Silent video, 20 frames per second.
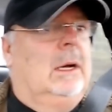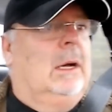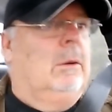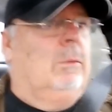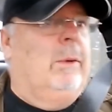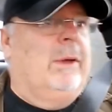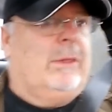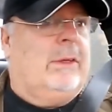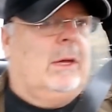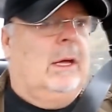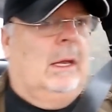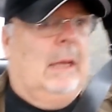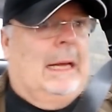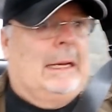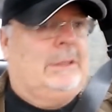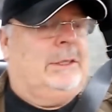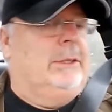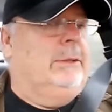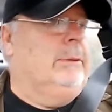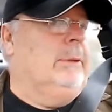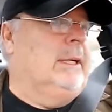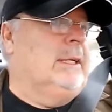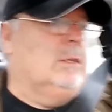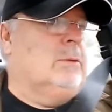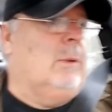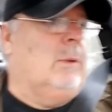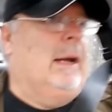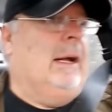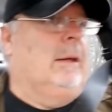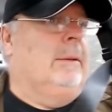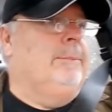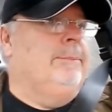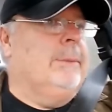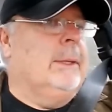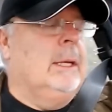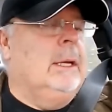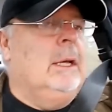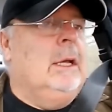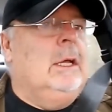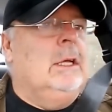with Kalatu as well.
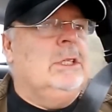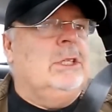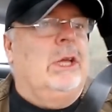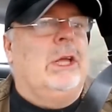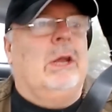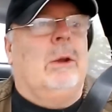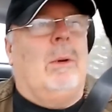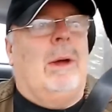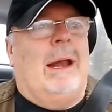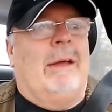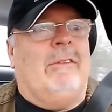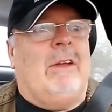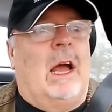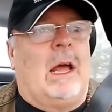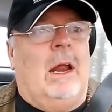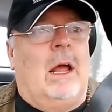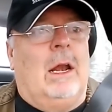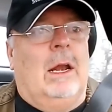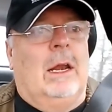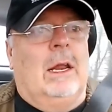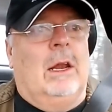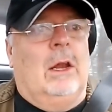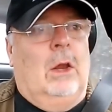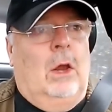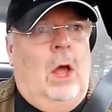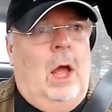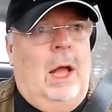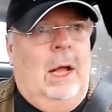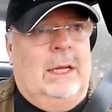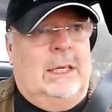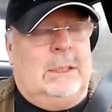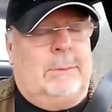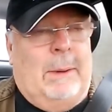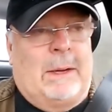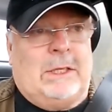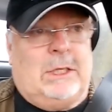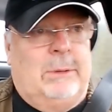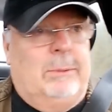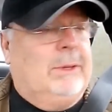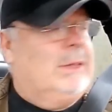So you know what, I've gone on a little long,
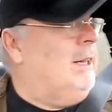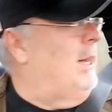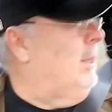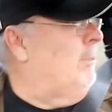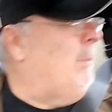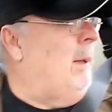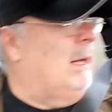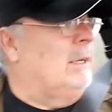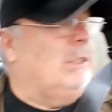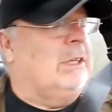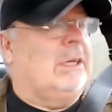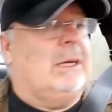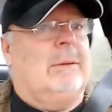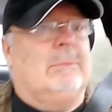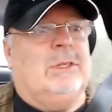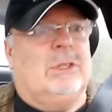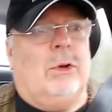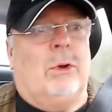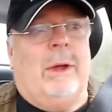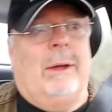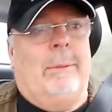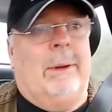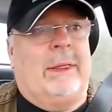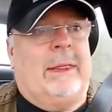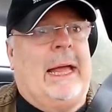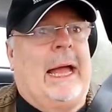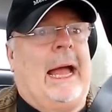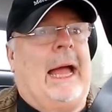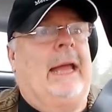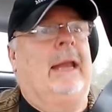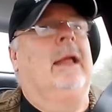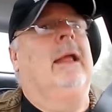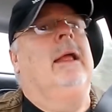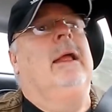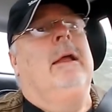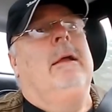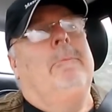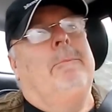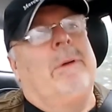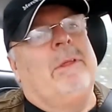especially with ClickMagick. I'm sorry about that,
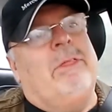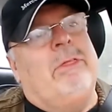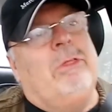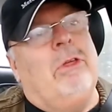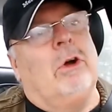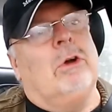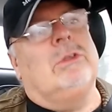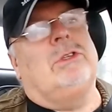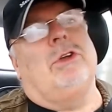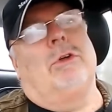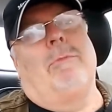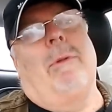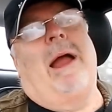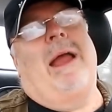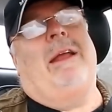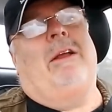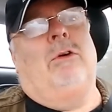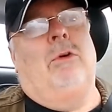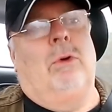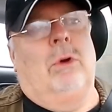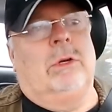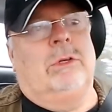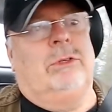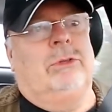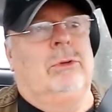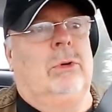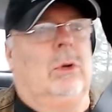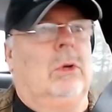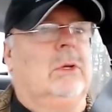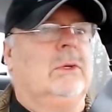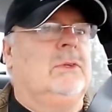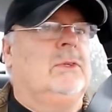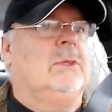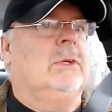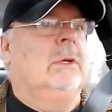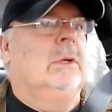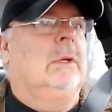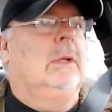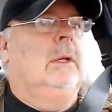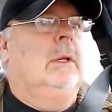but those are my core tools.
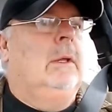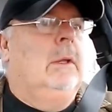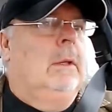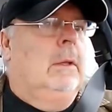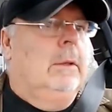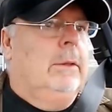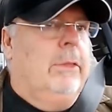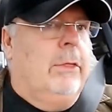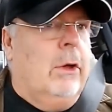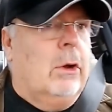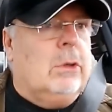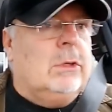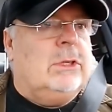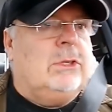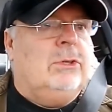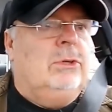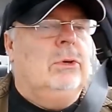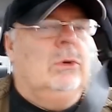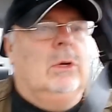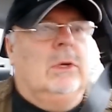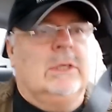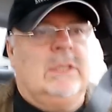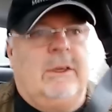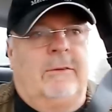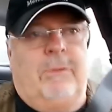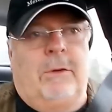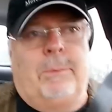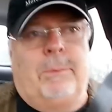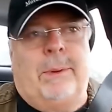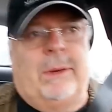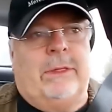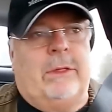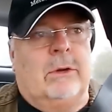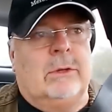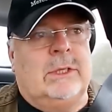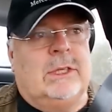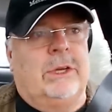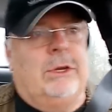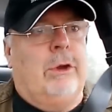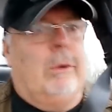Those tools, if you put
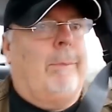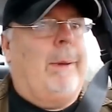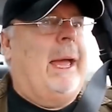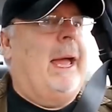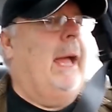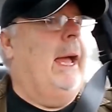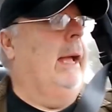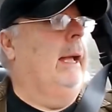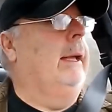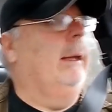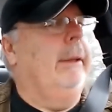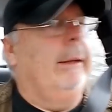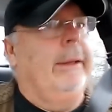those in your bag,